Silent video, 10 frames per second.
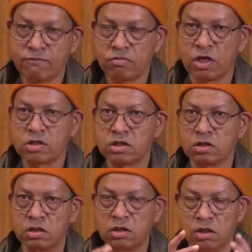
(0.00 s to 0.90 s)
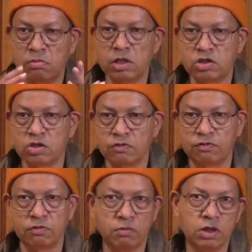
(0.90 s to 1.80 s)
That's the image
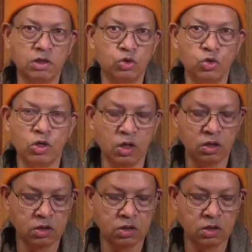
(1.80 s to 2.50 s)
of Mother Durga.